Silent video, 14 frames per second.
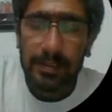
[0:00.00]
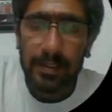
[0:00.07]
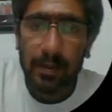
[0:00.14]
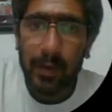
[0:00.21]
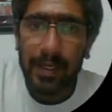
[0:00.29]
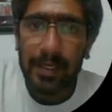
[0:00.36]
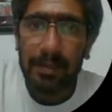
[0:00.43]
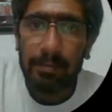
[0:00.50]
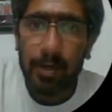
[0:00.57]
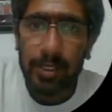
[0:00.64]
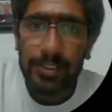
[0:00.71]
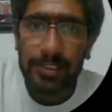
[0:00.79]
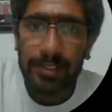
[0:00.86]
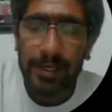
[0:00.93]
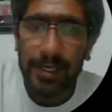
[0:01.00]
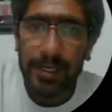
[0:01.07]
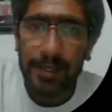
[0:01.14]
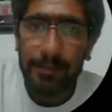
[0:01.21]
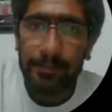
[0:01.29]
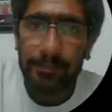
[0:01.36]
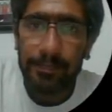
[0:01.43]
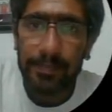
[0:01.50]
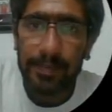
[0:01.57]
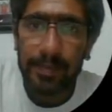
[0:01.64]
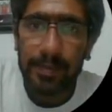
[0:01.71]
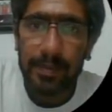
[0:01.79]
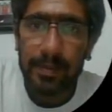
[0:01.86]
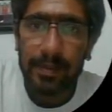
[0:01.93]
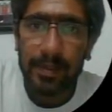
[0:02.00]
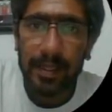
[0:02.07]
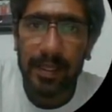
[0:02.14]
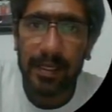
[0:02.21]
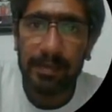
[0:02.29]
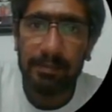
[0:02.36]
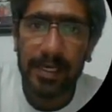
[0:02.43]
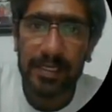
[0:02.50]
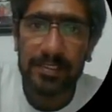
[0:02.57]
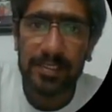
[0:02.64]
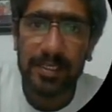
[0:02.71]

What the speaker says: The one in box 3 eliminates